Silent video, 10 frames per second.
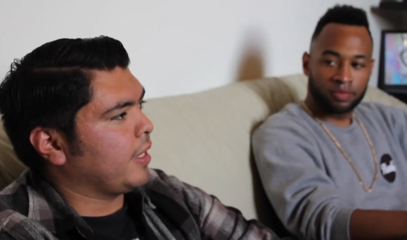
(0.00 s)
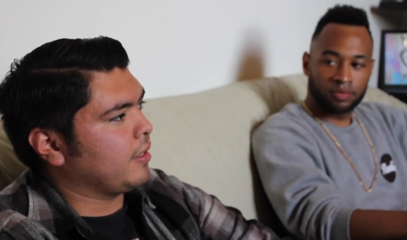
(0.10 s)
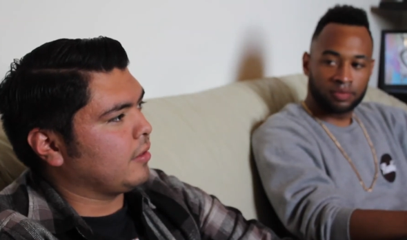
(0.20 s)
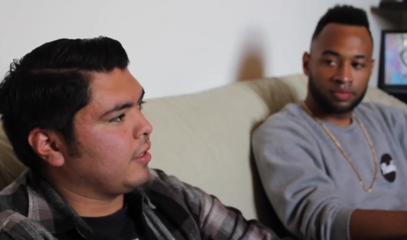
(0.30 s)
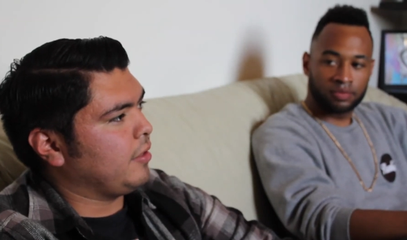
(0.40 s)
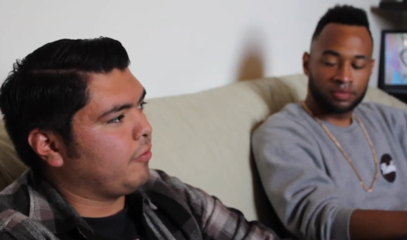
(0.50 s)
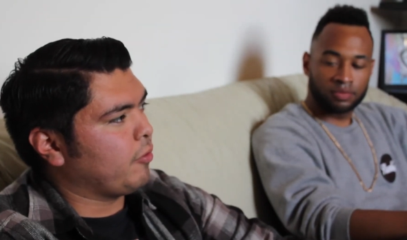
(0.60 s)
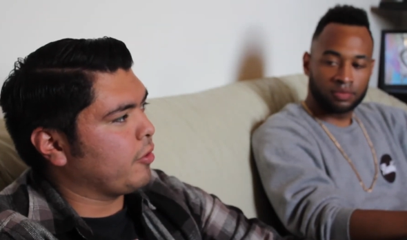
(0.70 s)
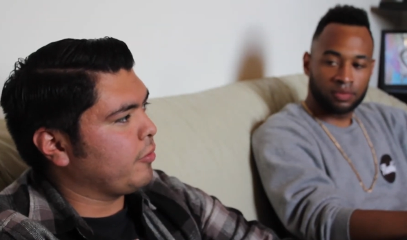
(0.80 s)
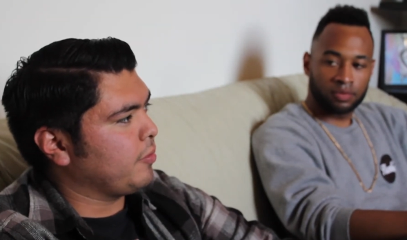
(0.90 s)
Speaker 1: like
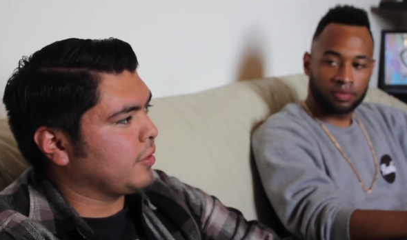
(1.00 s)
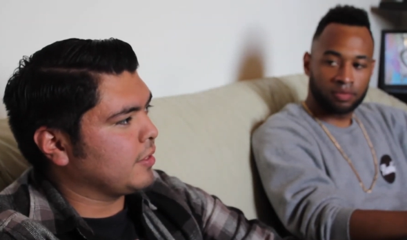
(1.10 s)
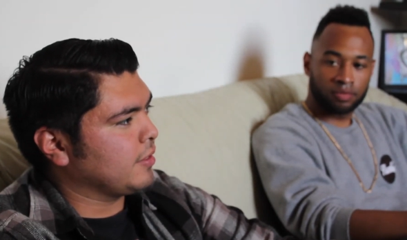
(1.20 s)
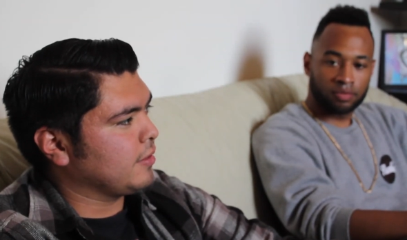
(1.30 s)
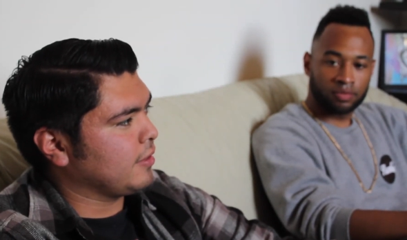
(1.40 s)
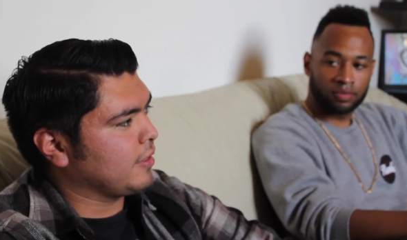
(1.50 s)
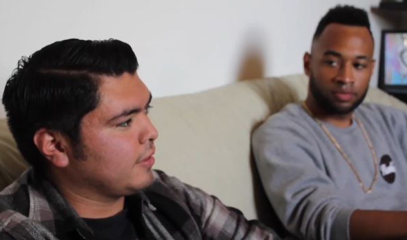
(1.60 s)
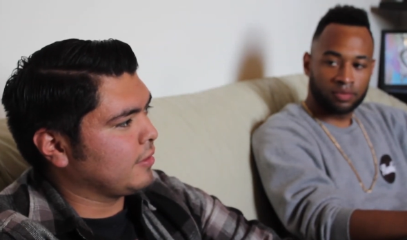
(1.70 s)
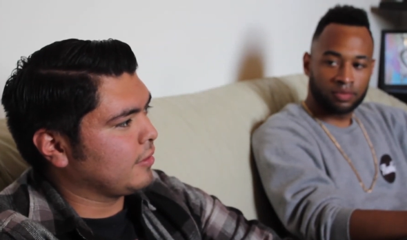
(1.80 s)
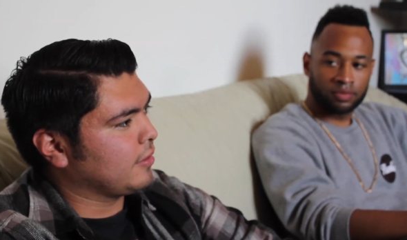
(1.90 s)
E40 remixes,
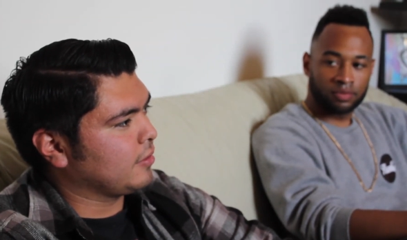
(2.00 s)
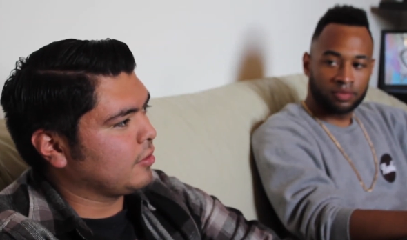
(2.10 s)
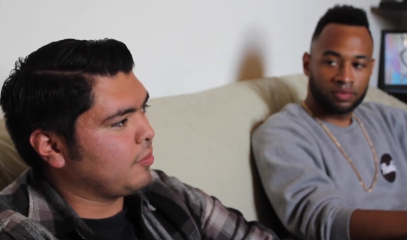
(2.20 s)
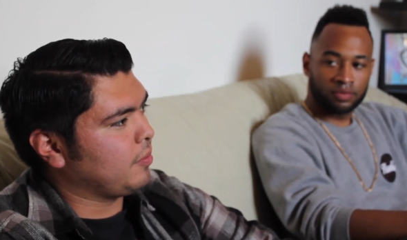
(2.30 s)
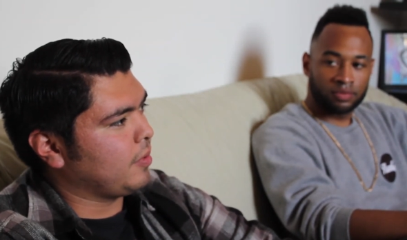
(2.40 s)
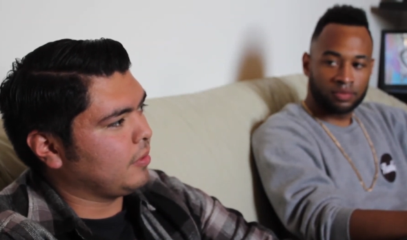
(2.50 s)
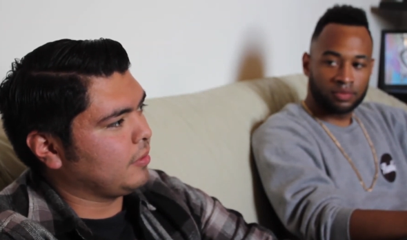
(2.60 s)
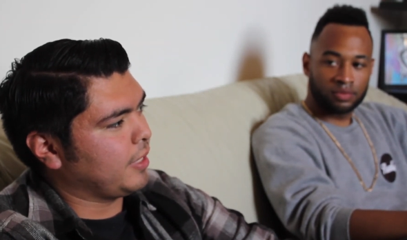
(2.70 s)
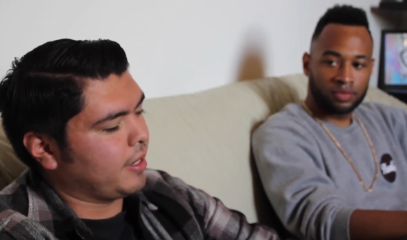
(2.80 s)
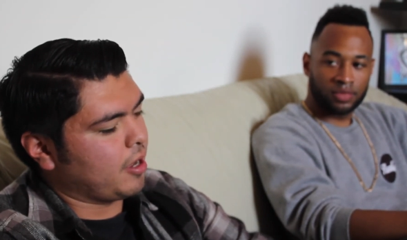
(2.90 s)
like some,
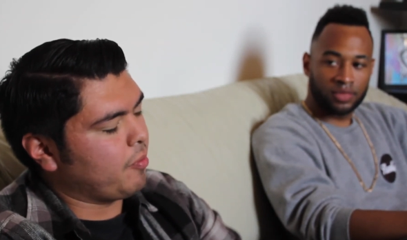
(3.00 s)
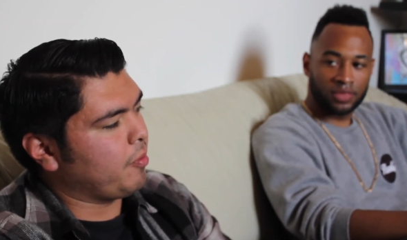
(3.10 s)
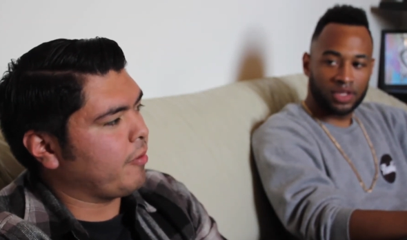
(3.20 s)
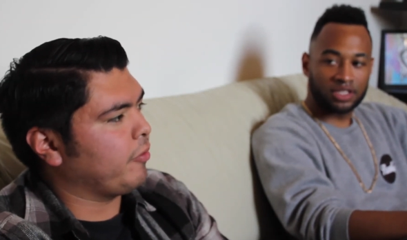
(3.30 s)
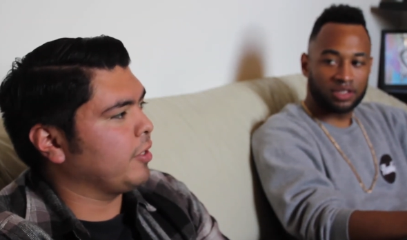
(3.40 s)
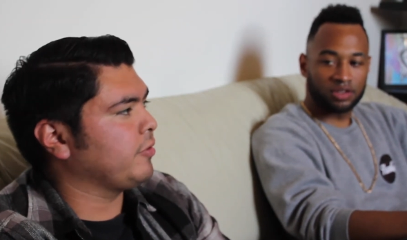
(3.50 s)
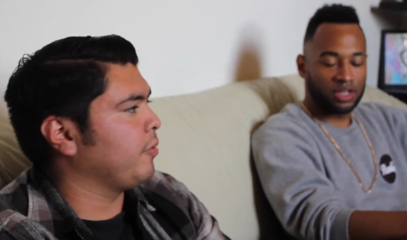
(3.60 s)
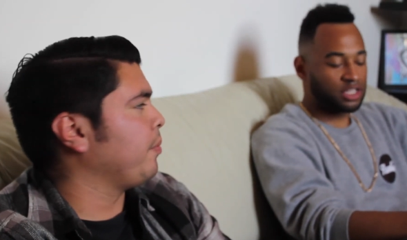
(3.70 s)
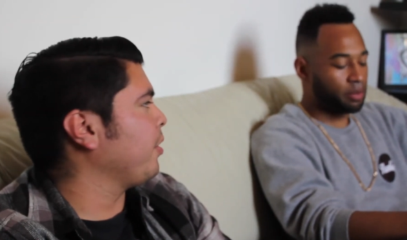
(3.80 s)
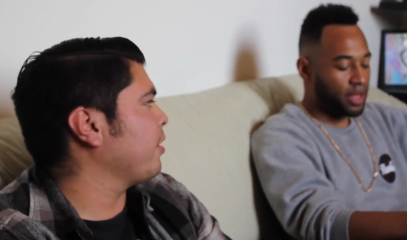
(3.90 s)
like a couple of my friends
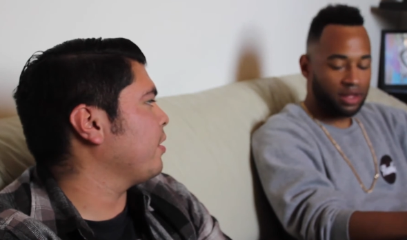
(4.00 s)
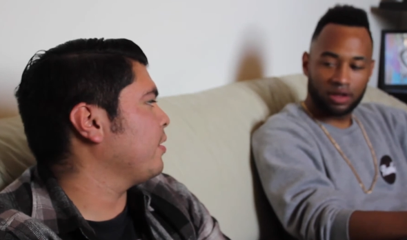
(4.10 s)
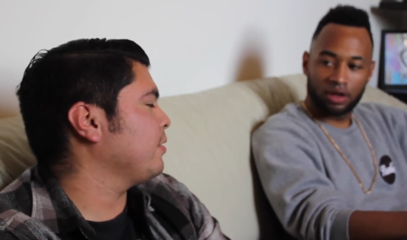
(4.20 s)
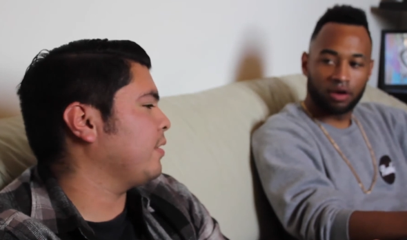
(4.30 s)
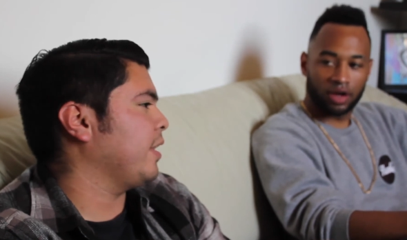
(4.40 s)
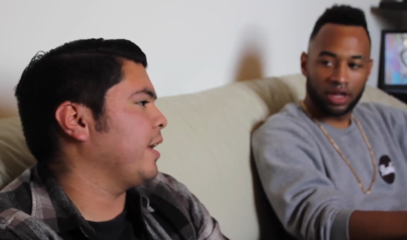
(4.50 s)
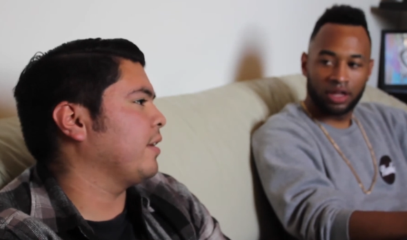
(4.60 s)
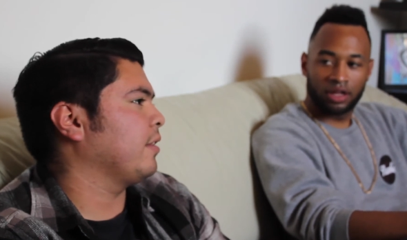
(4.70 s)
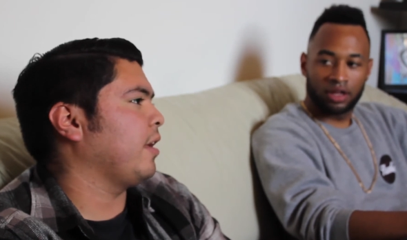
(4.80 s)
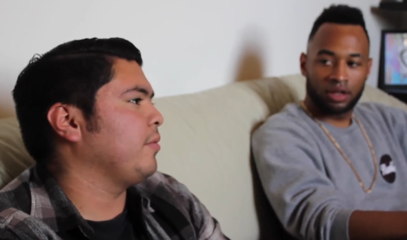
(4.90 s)
from Burger. Okay.
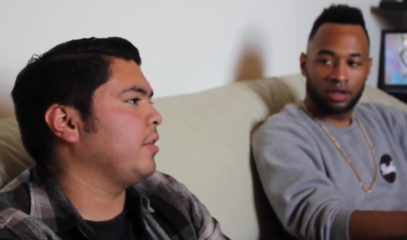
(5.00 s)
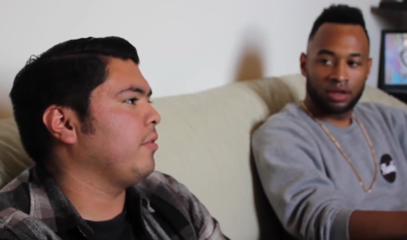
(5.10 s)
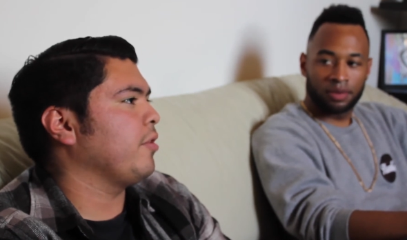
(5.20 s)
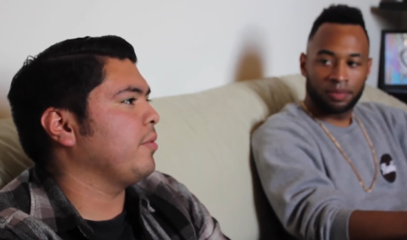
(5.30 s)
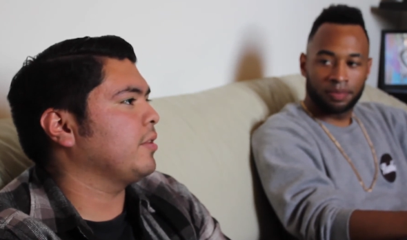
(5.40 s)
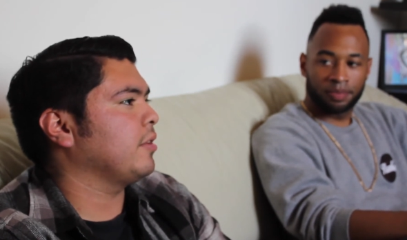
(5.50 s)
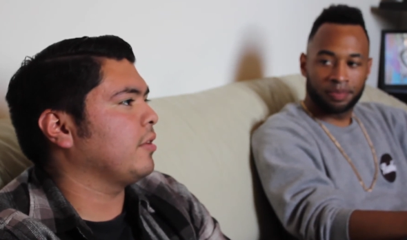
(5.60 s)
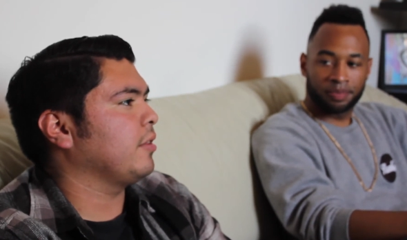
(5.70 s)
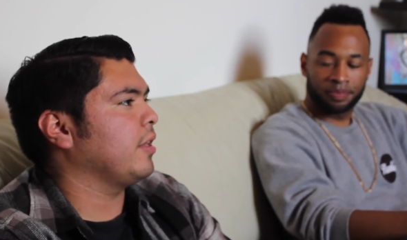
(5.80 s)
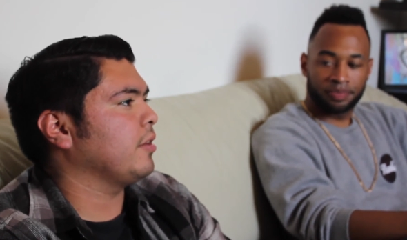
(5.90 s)
Like I did a remix of
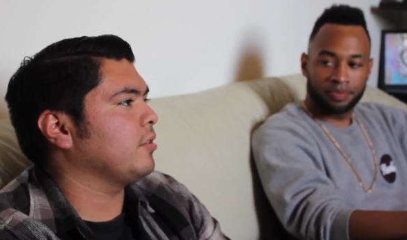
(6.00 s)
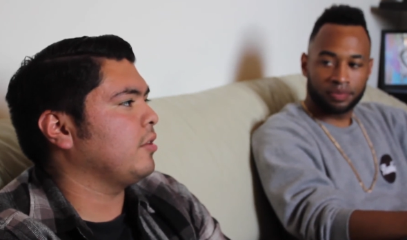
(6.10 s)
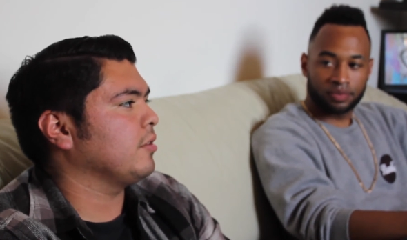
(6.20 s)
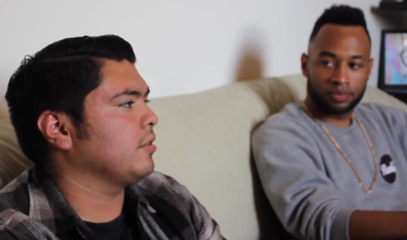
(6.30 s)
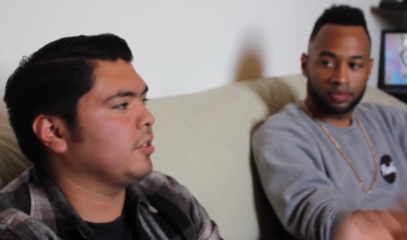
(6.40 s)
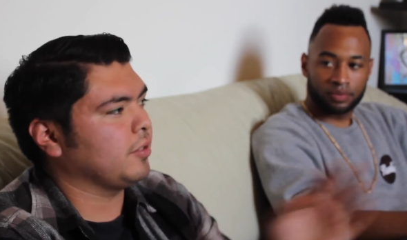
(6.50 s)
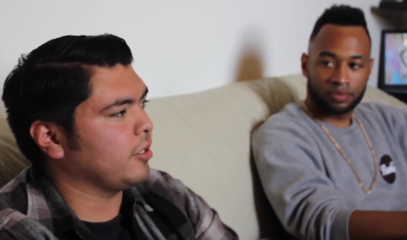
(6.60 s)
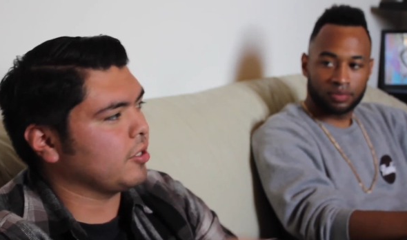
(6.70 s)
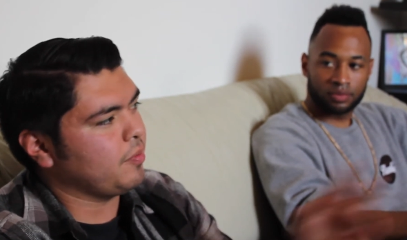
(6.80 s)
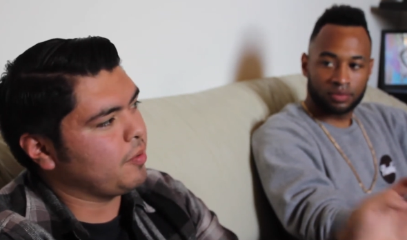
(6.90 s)
their songs. Just
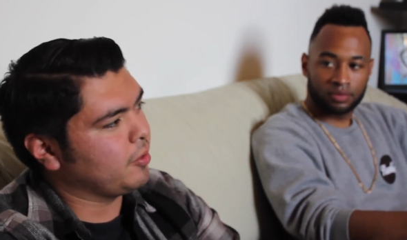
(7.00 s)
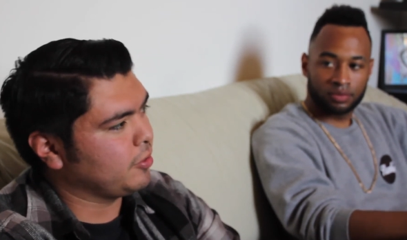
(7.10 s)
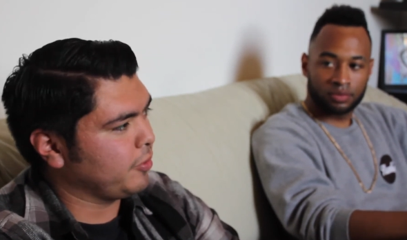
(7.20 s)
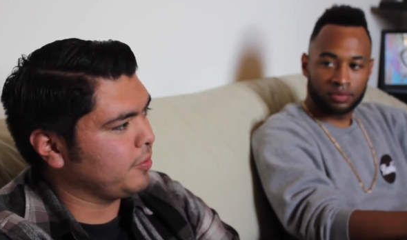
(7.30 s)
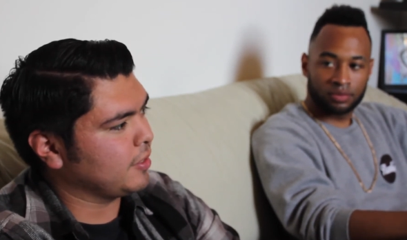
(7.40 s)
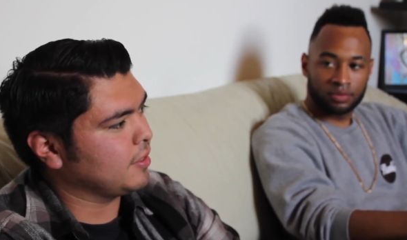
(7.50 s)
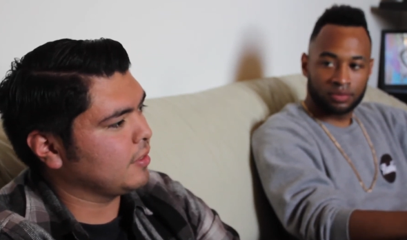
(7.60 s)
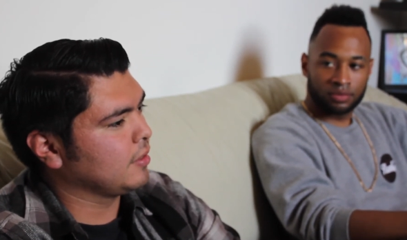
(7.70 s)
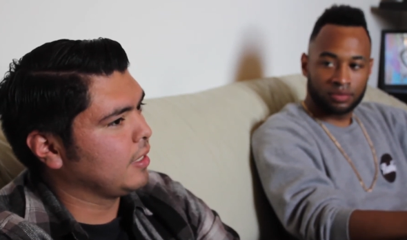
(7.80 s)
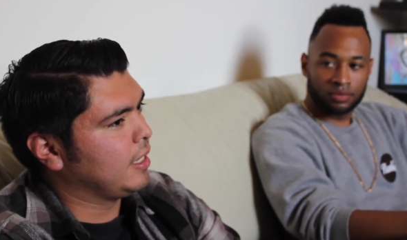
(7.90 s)
there's gonna be a bunch of remixes.